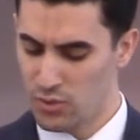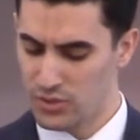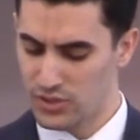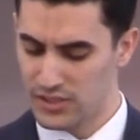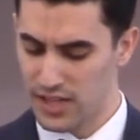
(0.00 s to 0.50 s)

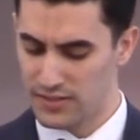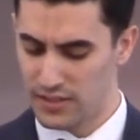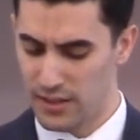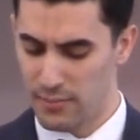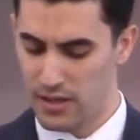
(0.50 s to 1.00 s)
owner said to
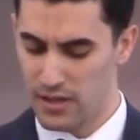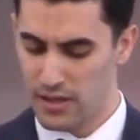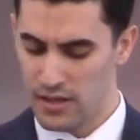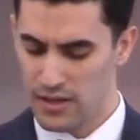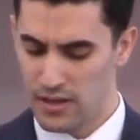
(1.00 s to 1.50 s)
them,
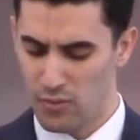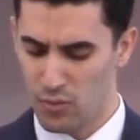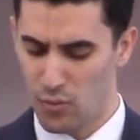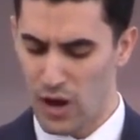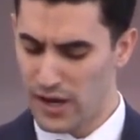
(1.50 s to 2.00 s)

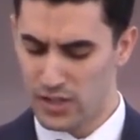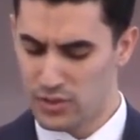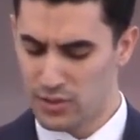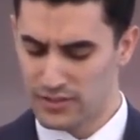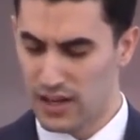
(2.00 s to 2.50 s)
Why are
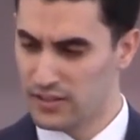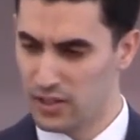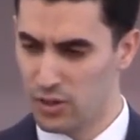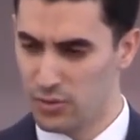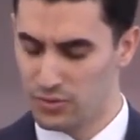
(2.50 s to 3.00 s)
you untying the
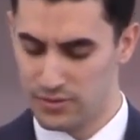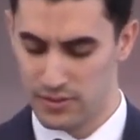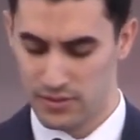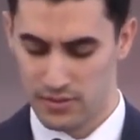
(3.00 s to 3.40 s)
colt?